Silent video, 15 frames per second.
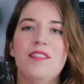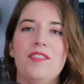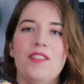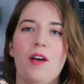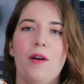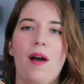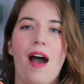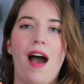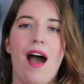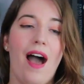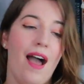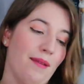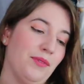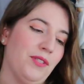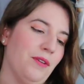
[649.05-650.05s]
So
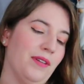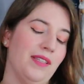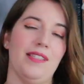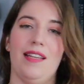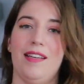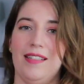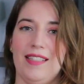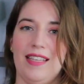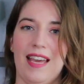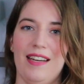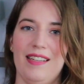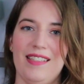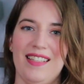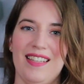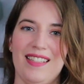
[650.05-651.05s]
I'm so excited to get
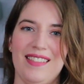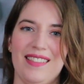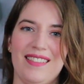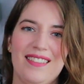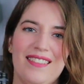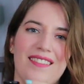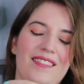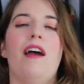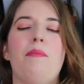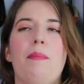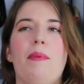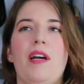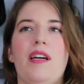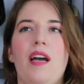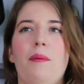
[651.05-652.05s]
into this. I
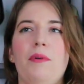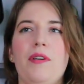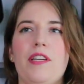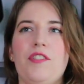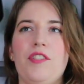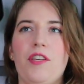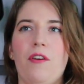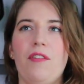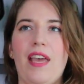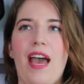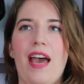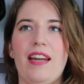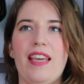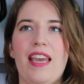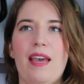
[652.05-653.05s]
remember a couple years ago they
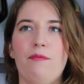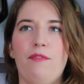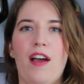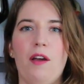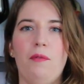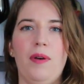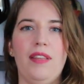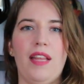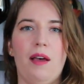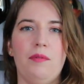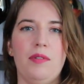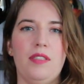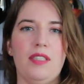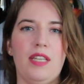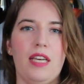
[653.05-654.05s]
had a campfire one that
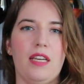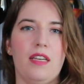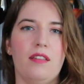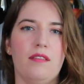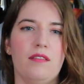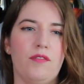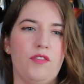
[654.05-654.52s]
was like